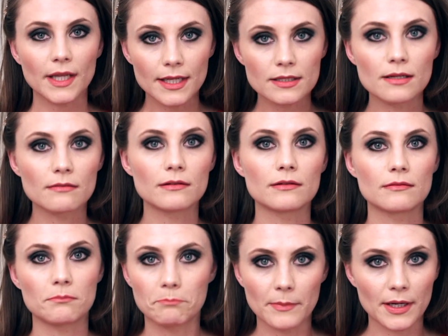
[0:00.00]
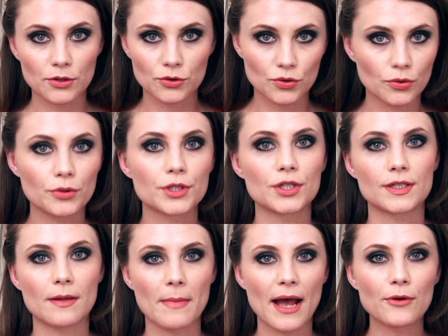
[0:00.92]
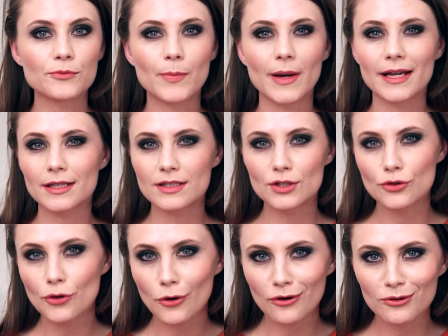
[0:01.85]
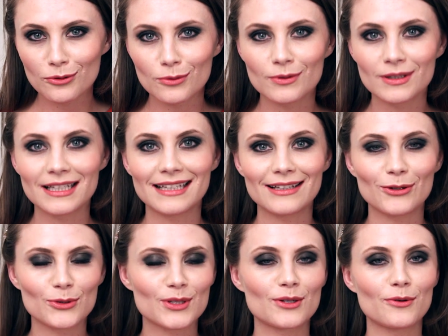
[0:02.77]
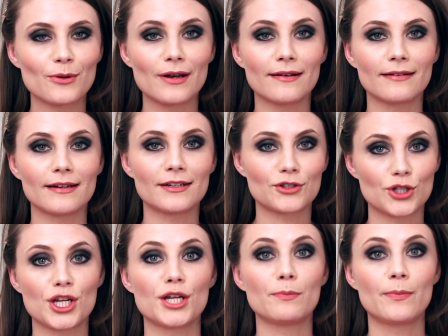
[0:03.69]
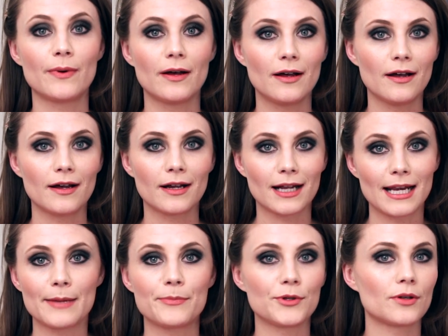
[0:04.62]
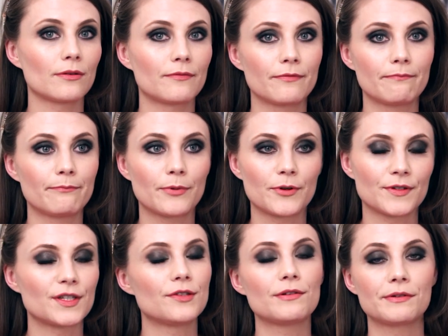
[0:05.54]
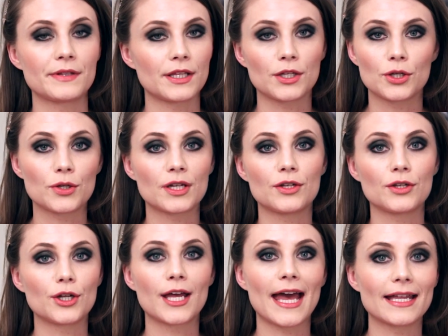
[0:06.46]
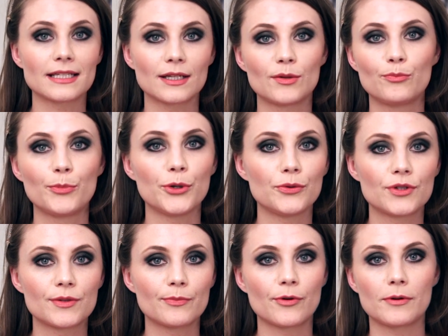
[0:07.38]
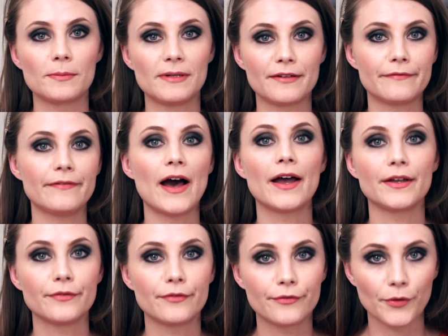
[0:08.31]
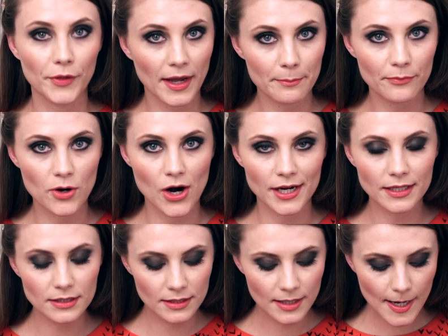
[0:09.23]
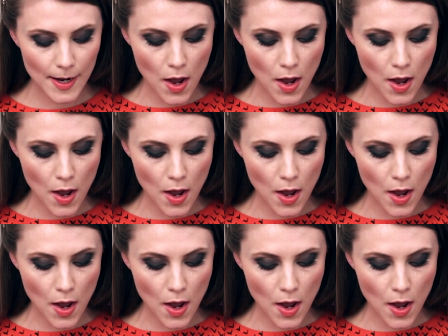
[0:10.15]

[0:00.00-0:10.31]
is an extortious amount, but it's not only also a cheap clip. You could consider that you can get at Boots probably 5 for that price.